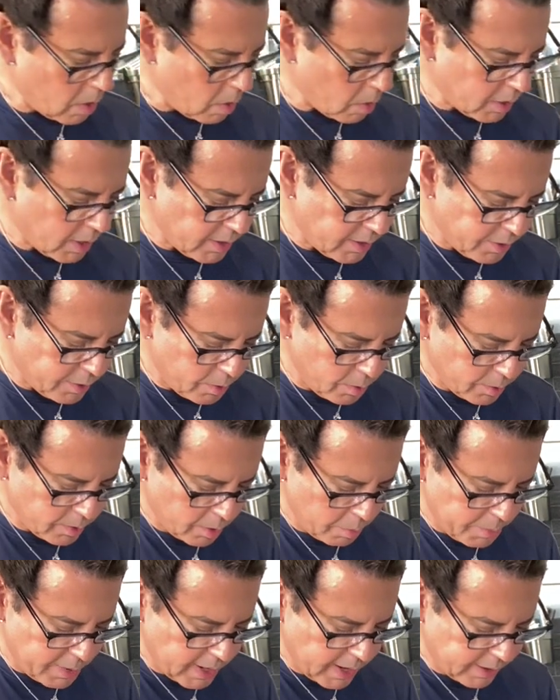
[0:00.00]
okay this looks to
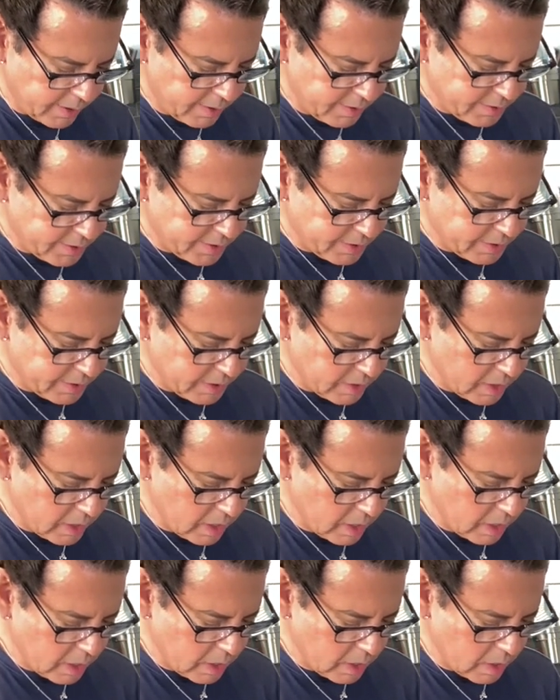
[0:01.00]
me like it's
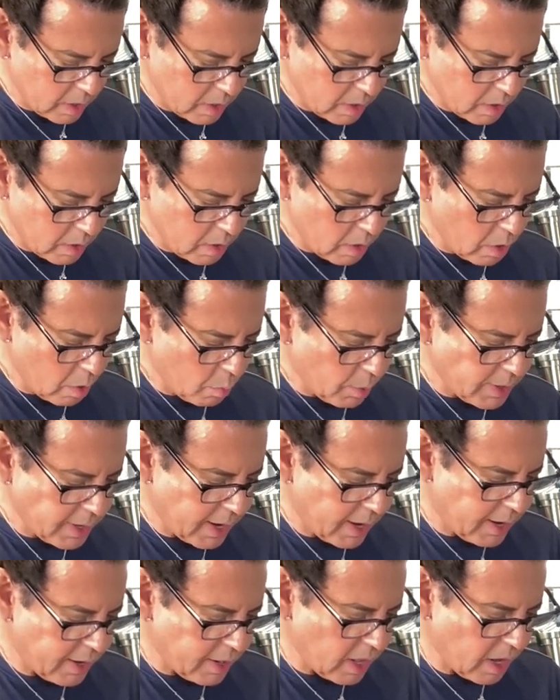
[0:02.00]
on
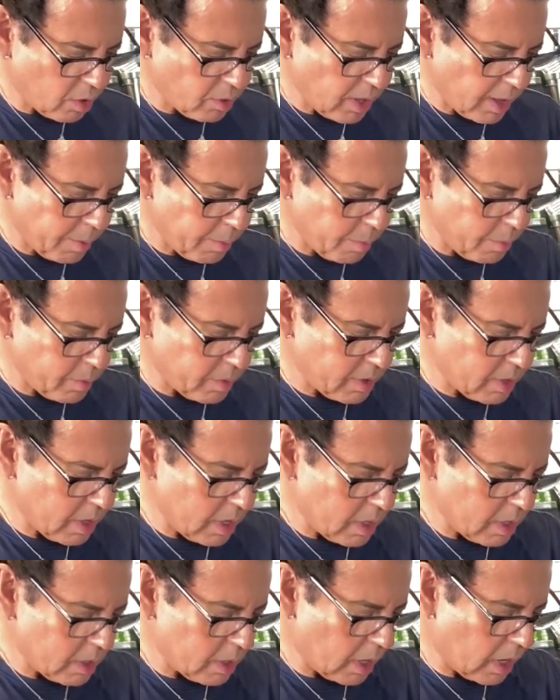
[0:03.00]
80 I'm gonna
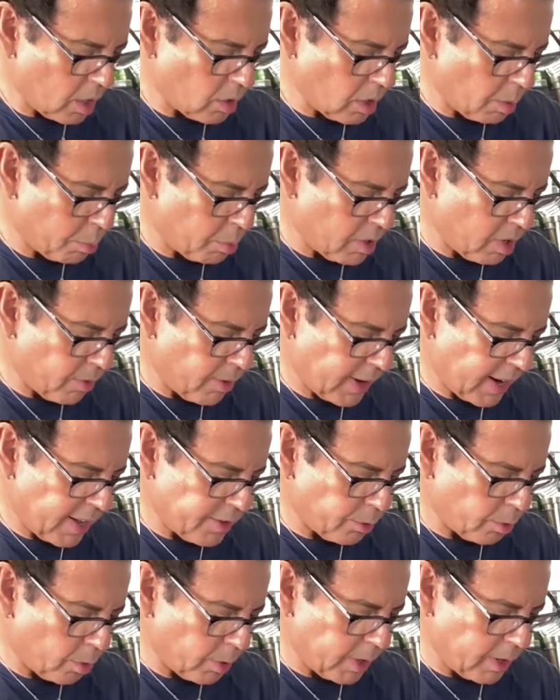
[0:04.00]
I'm gonna put the fragrance
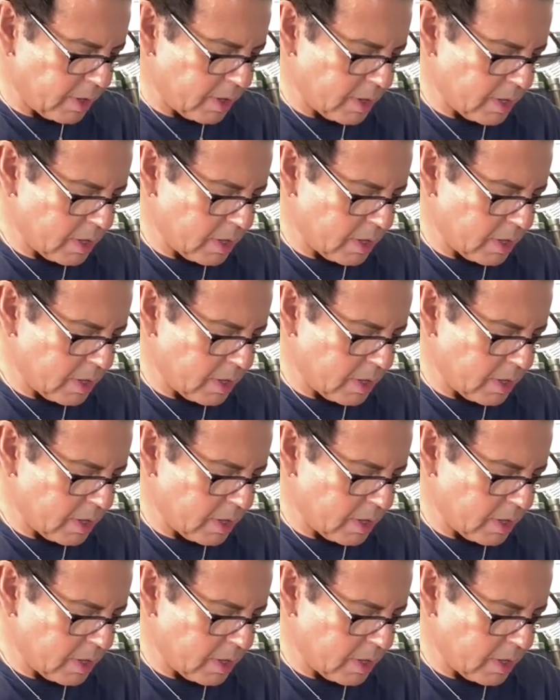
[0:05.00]
oil